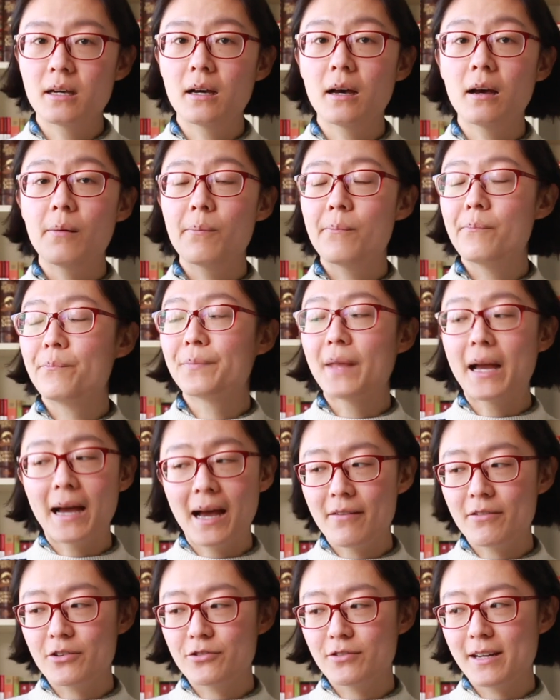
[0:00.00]
I
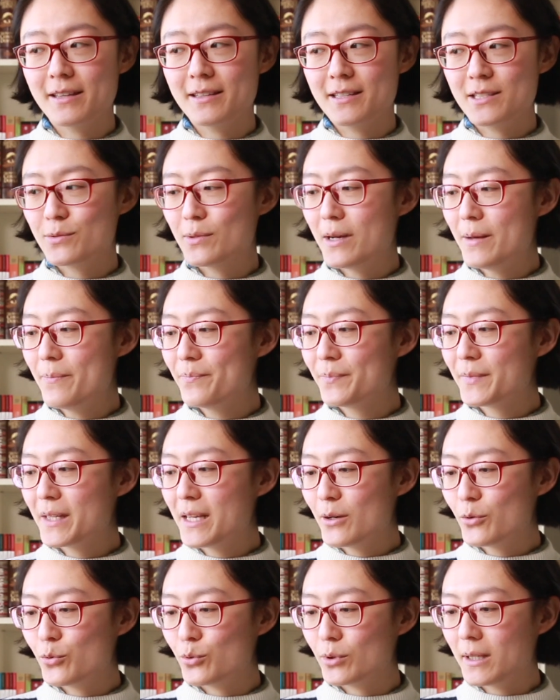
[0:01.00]
haven't read this one,
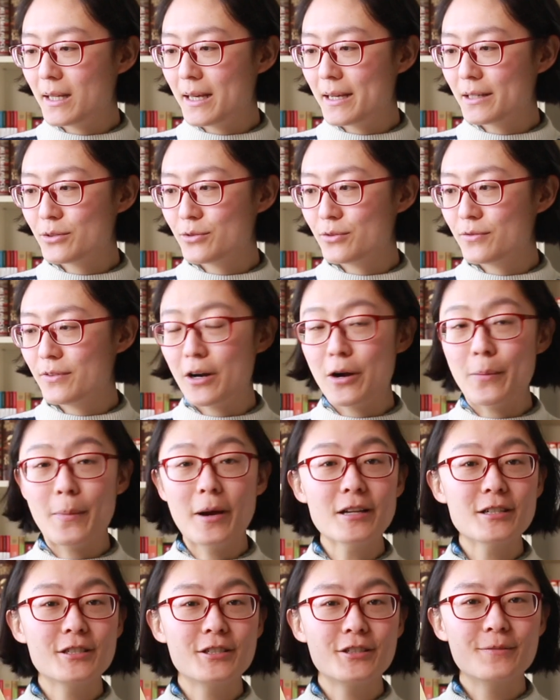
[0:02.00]
would like to very
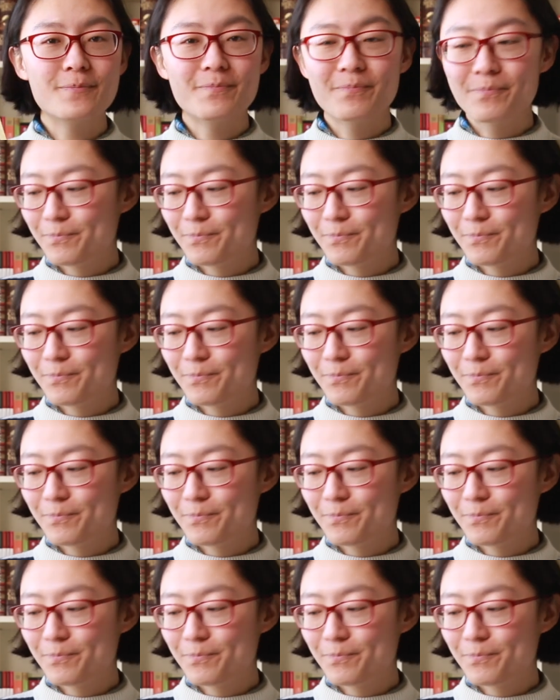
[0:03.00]
much.